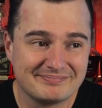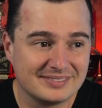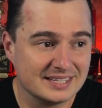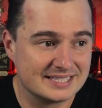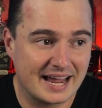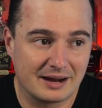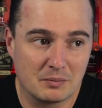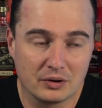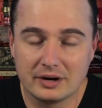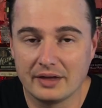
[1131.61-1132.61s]
The
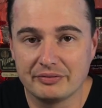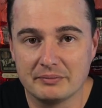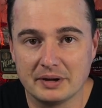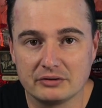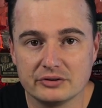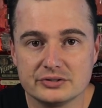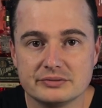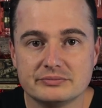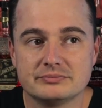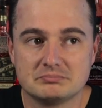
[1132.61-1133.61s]
Sagamore, not the Michter's.
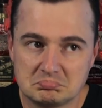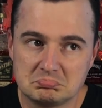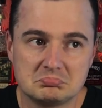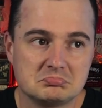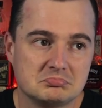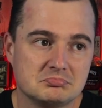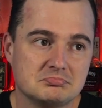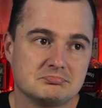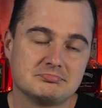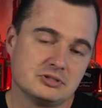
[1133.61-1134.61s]

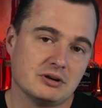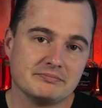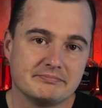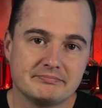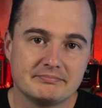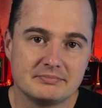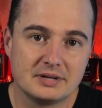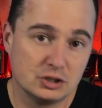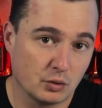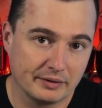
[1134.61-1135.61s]
So
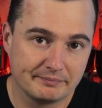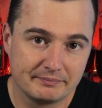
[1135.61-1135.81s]
enjoy.